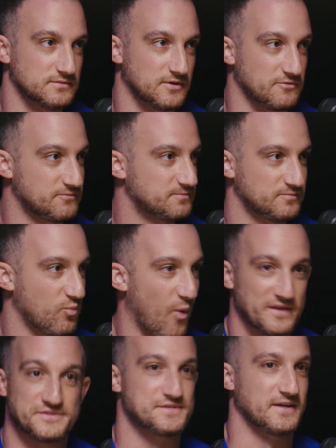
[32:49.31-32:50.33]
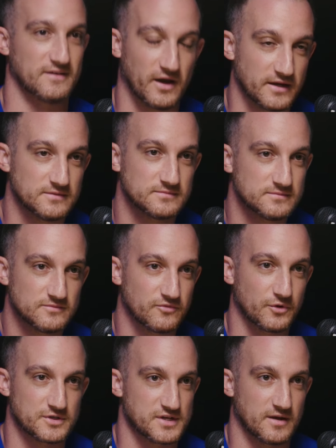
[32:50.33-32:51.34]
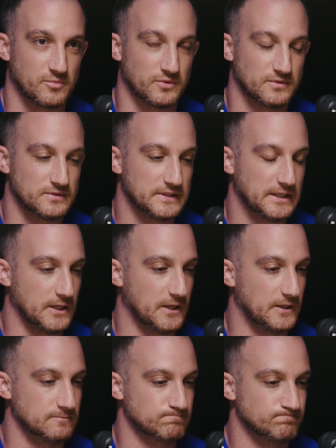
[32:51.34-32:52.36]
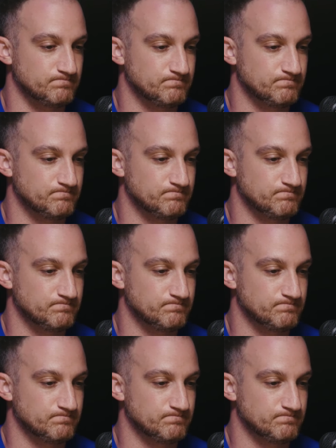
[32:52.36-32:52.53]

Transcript: a Wednesday night, for example. Um,